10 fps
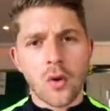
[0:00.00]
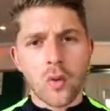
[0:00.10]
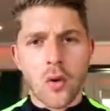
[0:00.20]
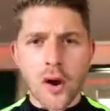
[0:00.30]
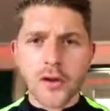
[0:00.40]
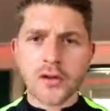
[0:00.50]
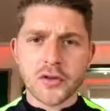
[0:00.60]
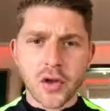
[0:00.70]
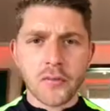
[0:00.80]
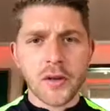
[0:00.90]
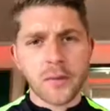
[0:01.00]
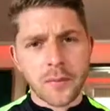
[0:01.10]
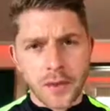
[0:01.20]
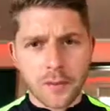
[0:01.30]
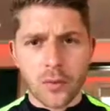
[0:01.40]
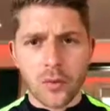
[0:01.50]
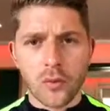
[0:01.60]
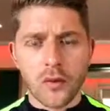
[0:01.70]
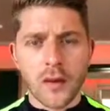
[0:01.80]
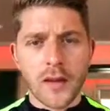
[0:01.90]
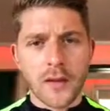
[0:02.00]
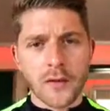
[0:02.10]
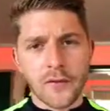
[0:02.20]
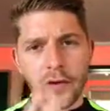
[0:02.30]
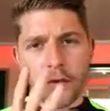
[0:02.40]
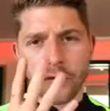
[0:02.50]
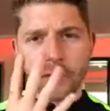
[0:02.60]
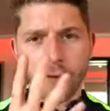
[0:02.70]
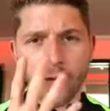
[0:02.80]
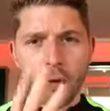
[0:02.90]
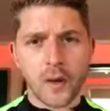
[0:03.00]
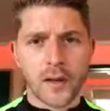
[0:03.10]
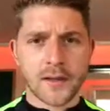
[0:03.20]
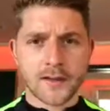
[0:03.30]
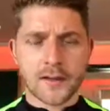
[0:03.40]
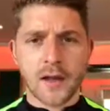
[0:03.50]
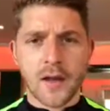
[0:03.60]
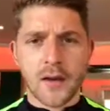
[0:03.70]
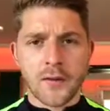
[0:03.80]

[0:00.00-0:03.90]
why do so many people in their first 4 weeks